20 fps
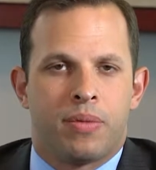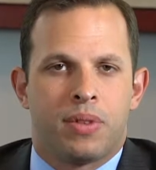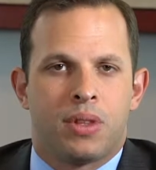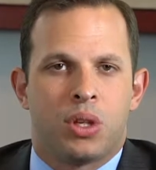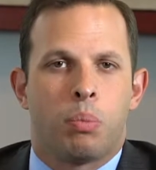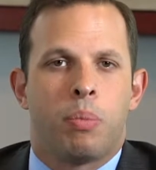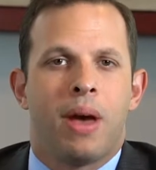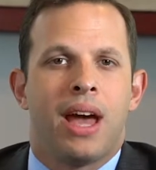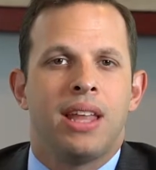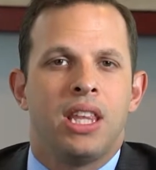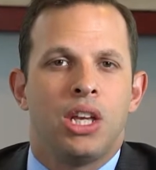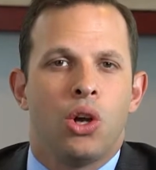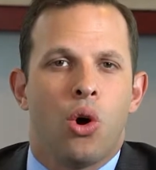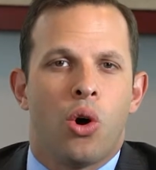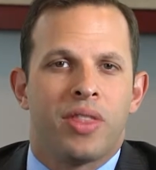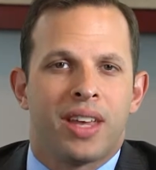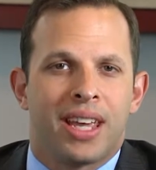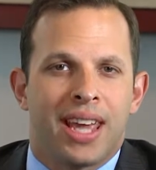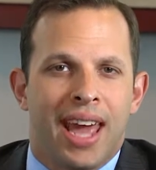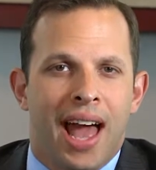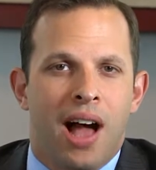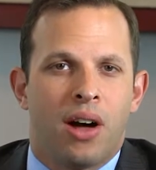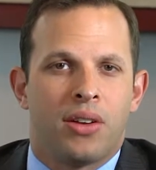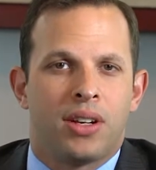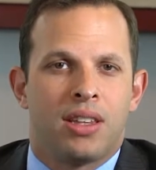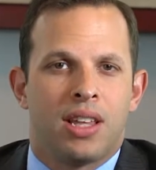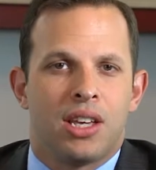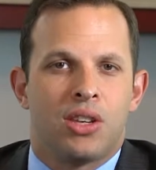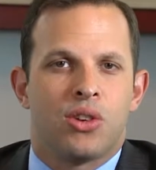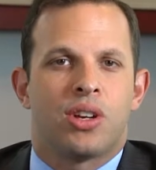Depending on the
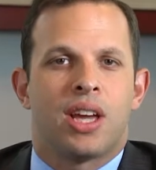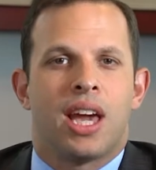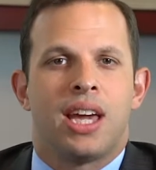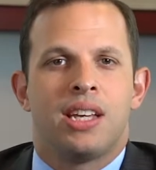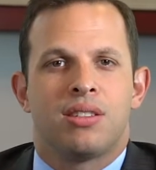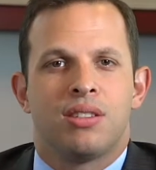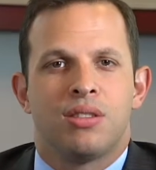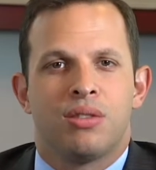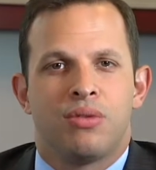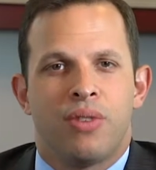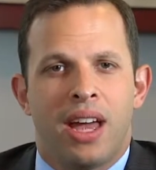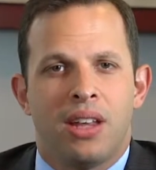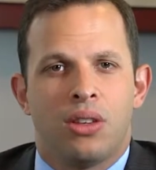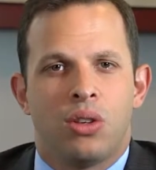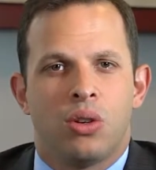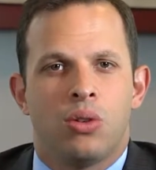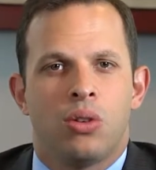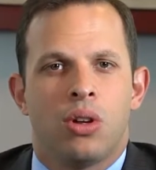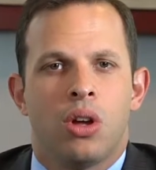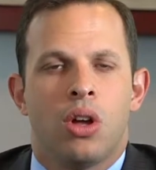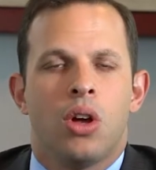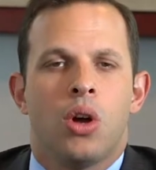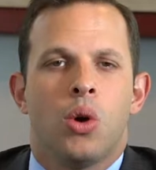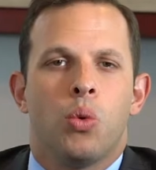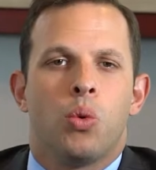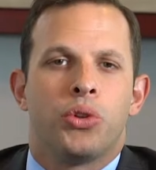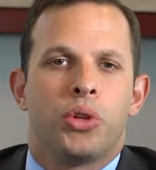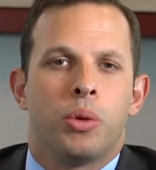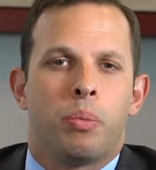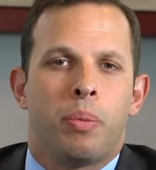county that your case is venued
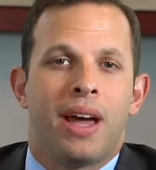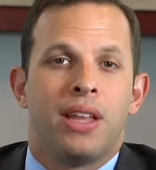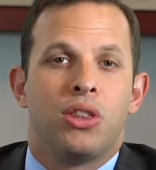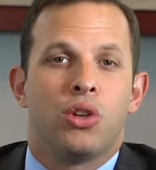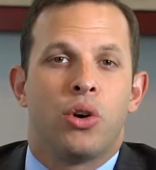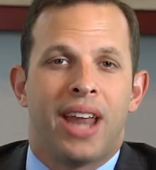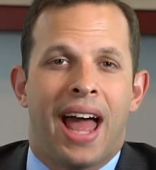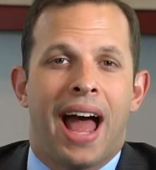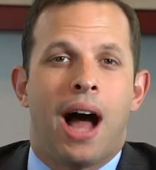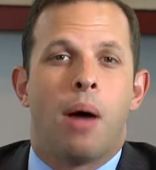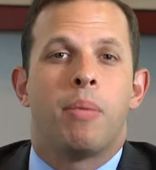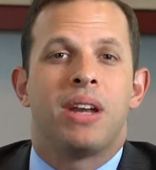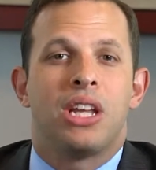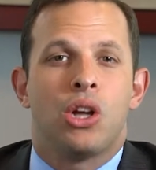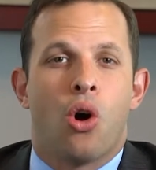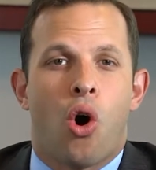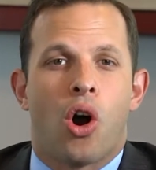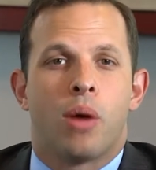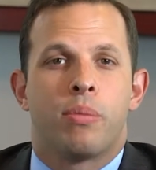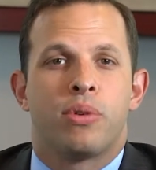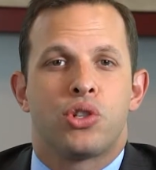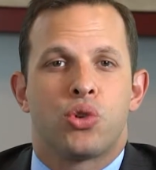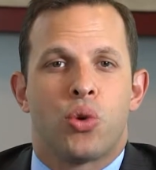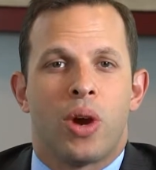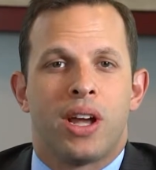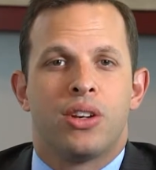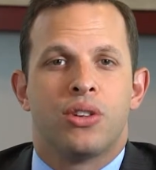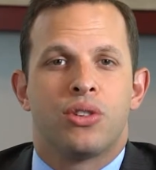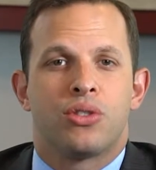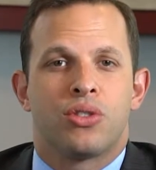will depend on how many
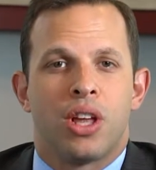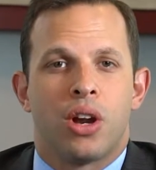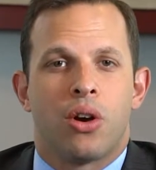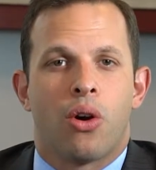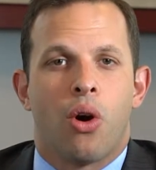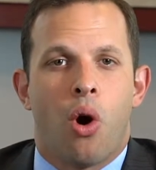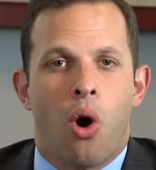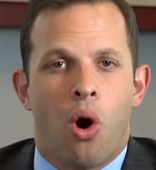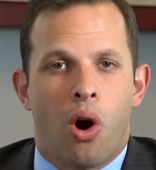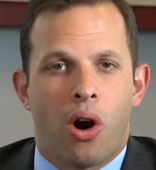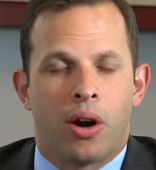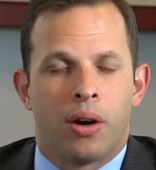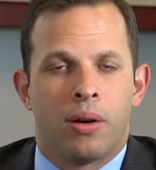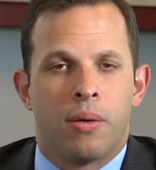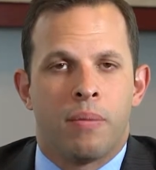arbitrators there are.